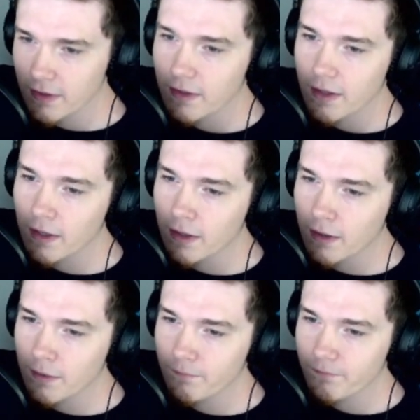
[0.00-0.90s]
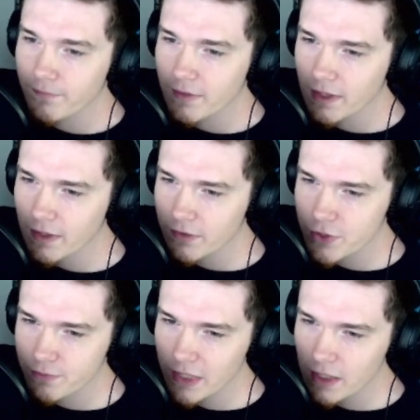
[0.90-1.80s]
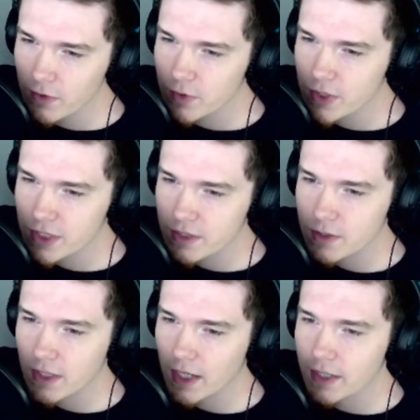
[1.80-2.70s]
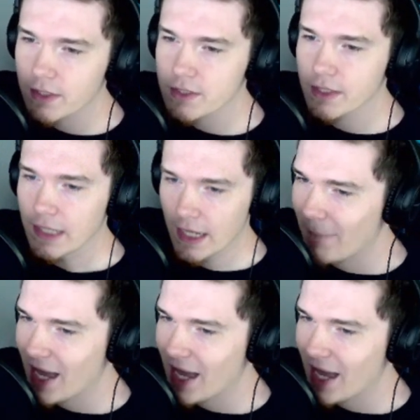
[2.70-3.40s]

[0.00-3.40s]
And then there's me who just kind of doesn't get it.